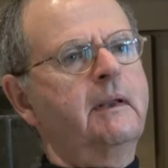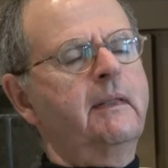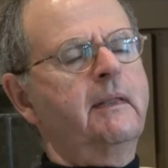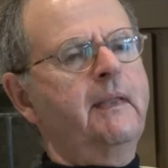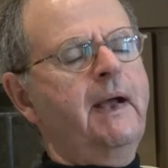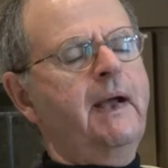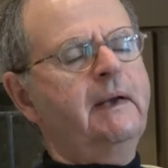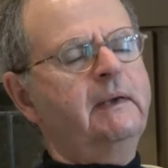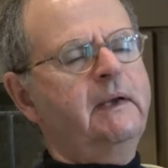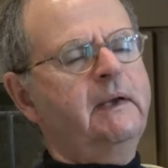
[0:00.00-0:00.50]

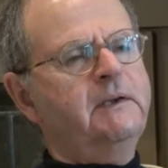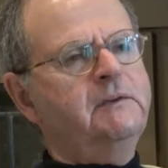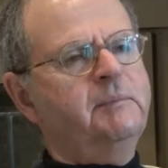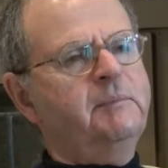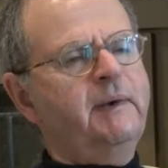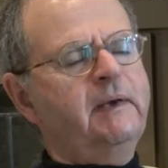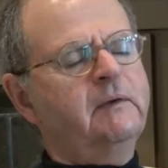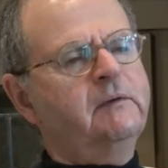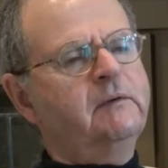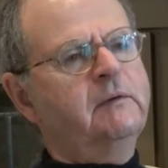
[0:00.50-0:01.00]
that
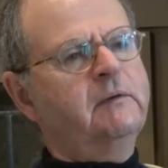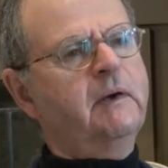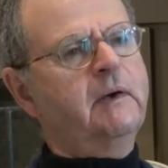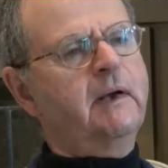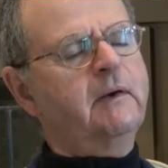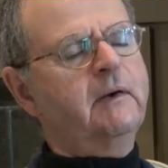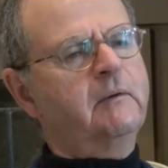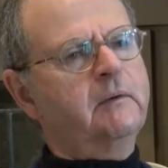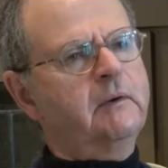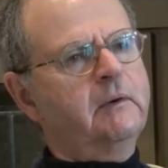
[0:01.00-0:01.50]
leads me
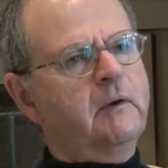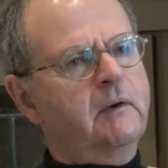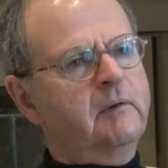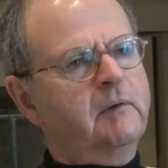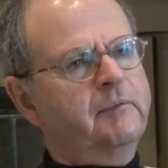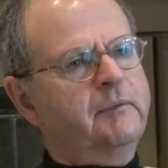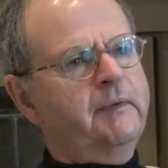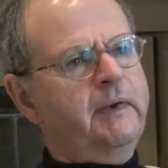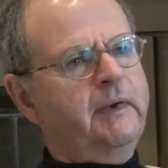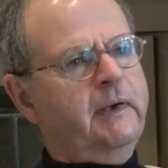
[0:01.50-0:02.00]
into, I don't
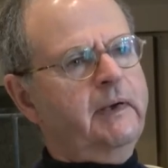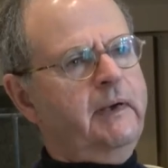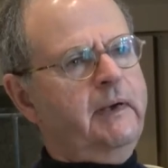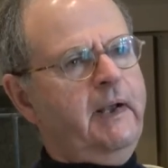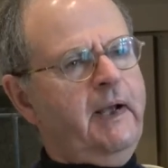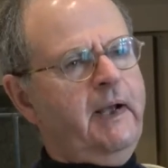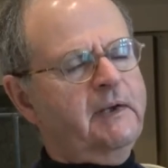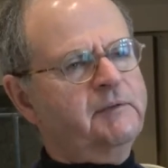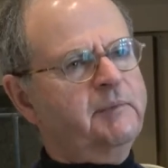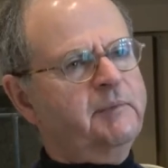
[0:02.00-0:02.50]
know if
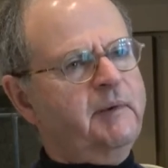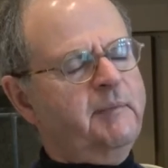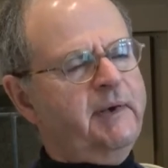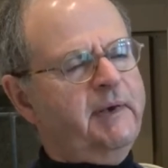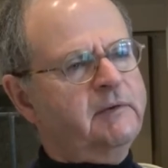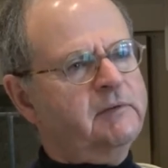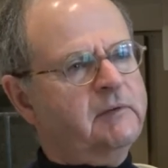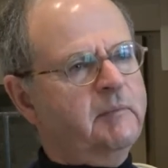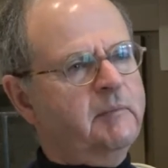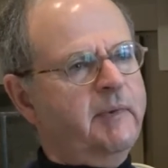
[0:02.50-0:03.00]
it has been
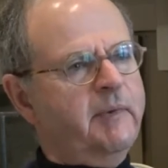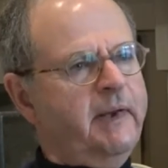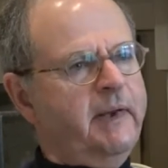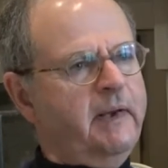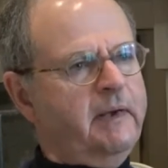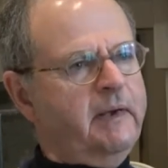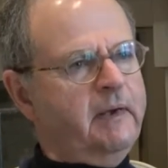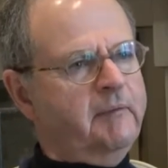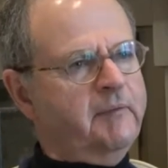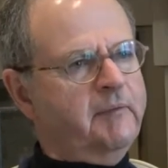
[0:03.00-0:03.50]
mentioned by
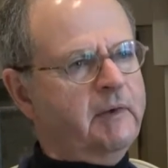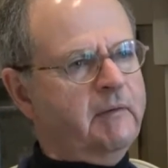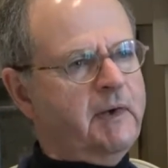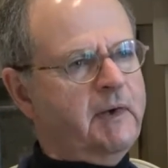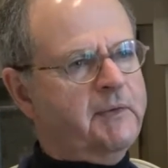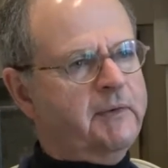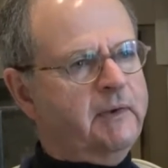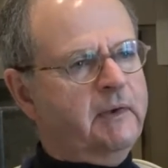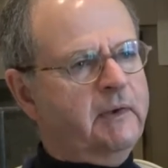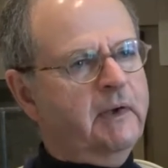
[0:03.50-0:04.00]
any of
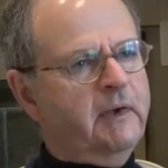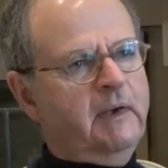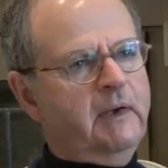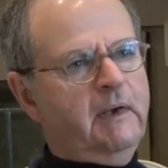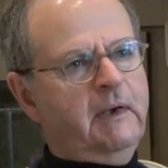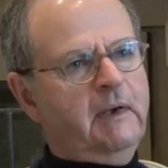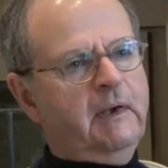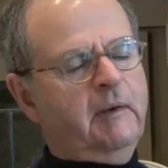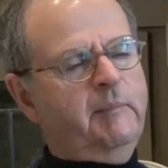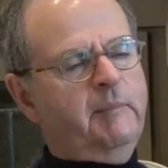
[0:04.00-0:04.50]
your other
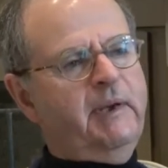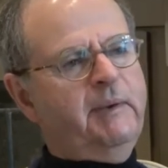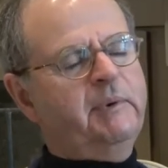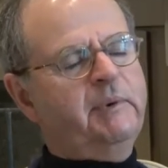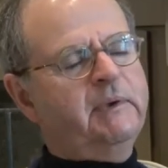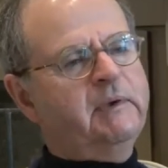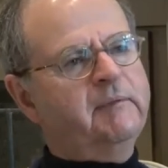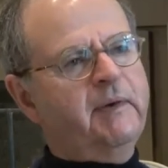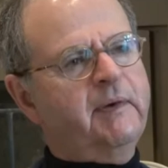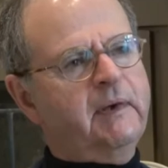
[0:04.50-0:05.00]

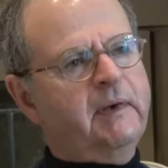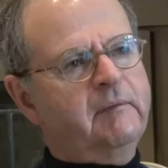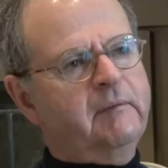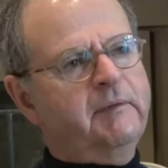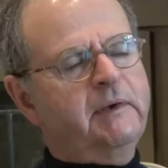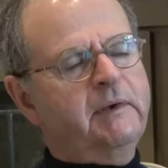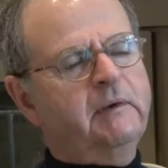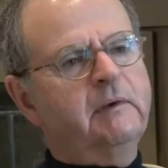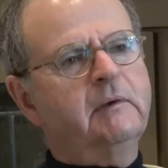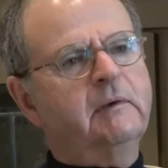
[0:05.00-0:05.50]
people you've
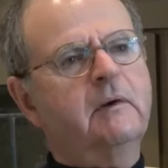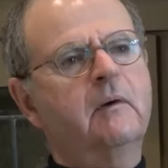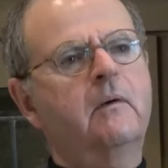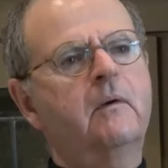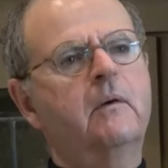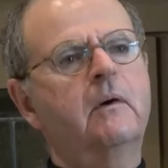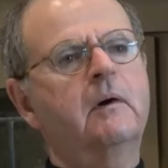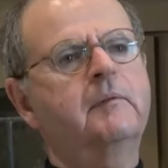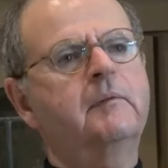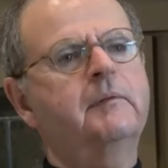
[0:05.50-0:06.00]
interviewed
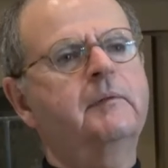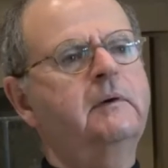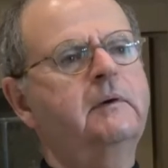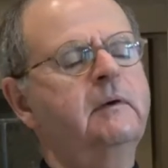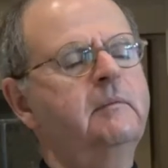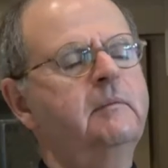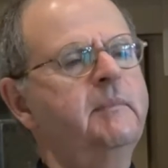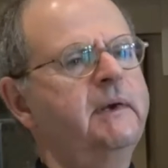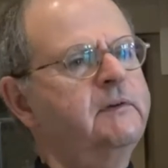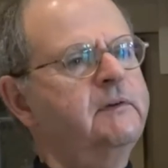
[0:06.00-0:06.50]
or if you
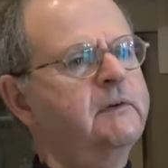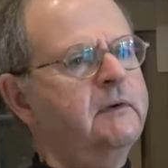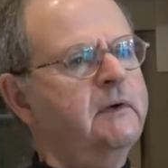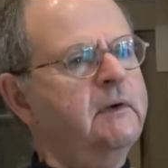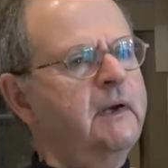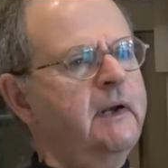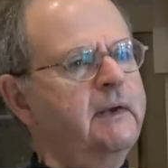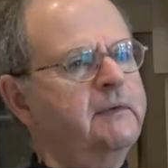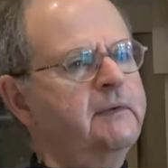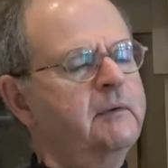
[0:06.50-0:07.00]
did mention
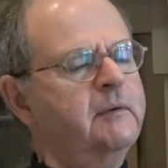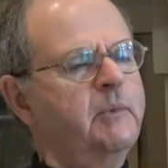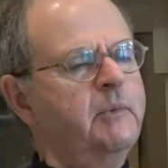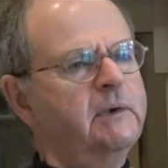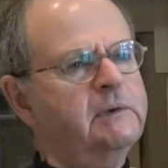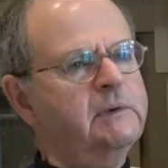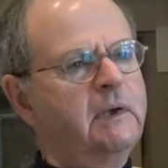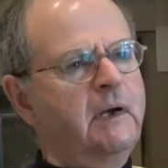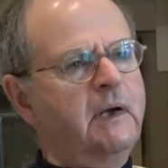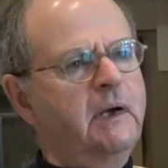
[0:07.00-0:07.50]
it at the
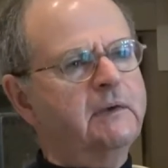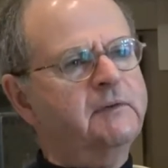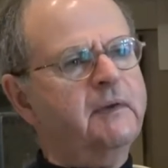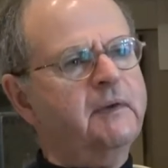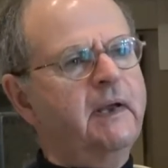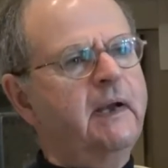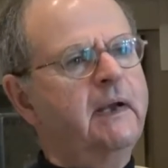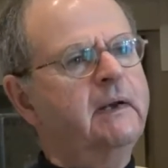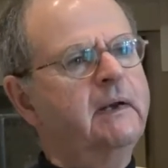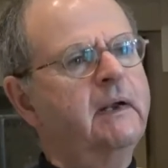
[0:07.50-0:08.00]
book
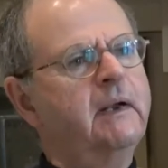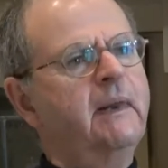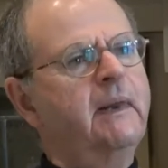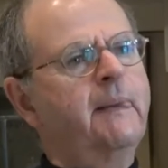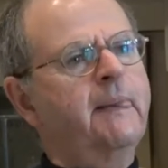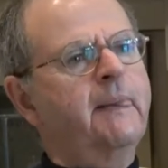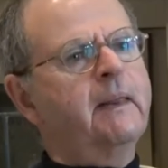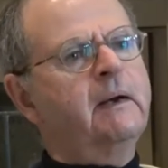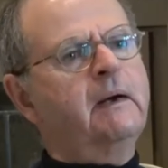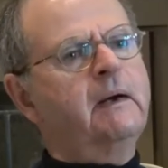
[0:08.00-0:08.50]
launch that
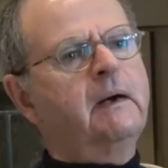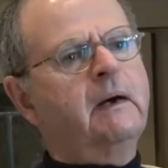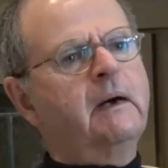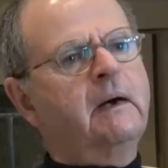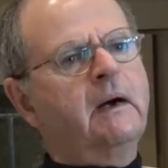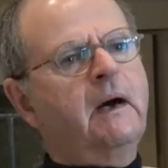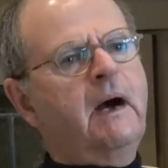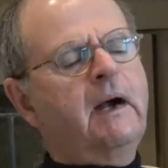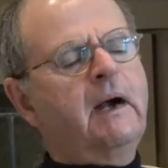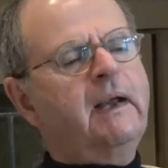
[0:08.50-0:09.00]

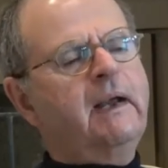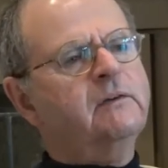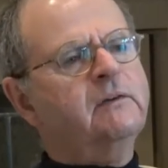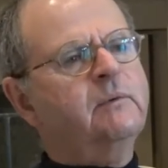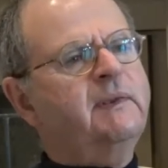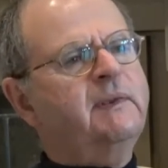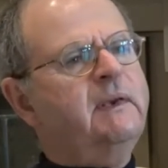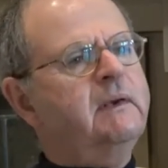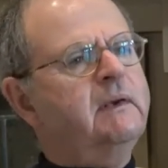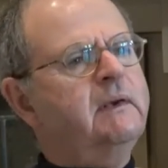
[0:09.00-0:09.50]
I
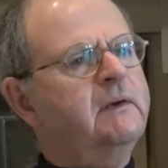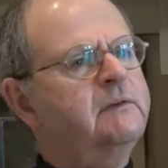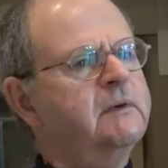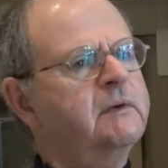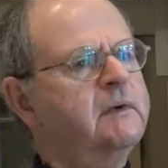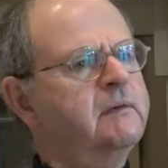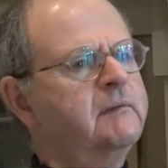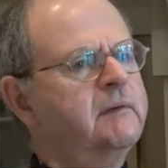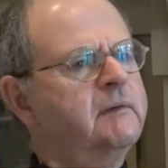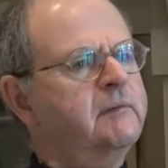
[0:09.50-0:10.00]
guess with the
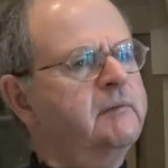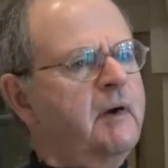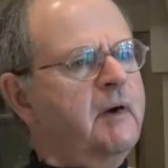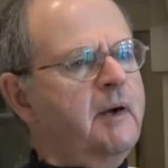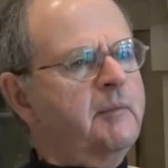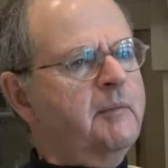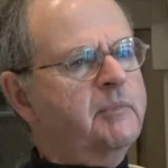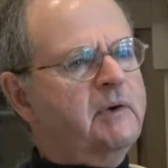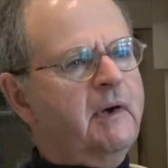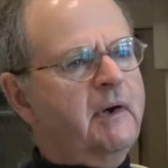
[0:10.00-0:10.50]
initiative of
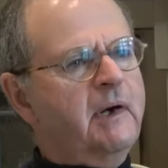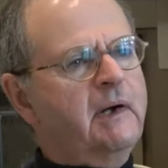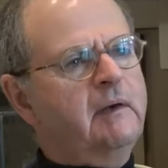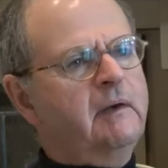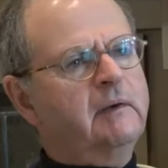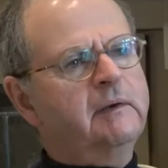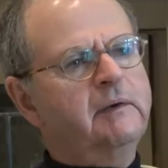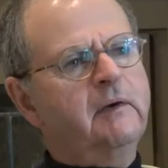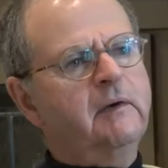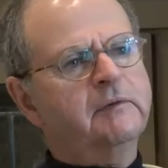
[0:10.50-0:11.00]
Rob
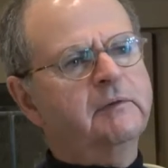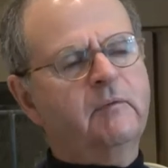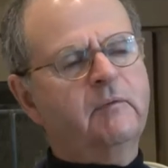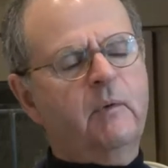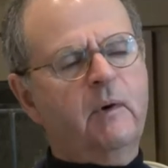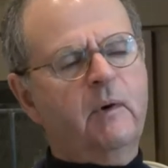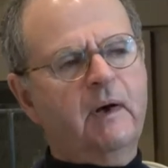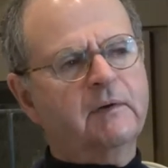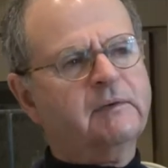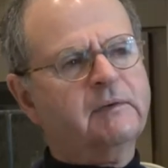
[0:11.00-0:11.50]
Krell, Yosef
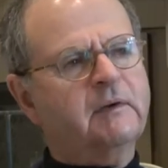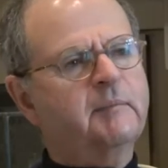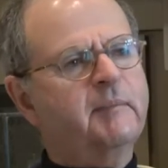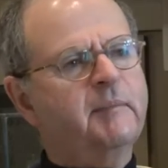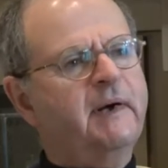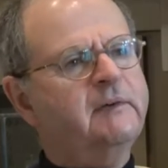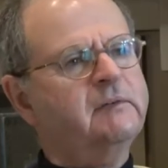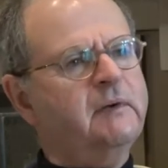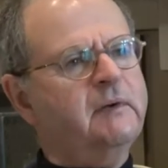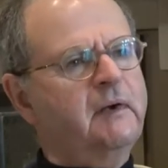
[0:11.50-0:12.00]
Wosk, and
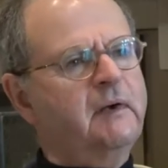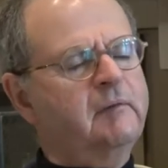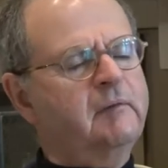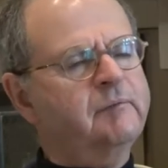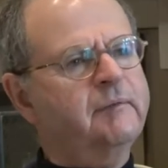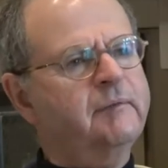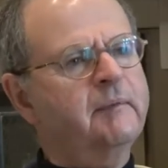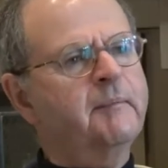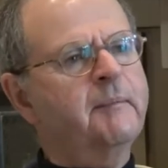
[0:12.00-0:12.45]
myself,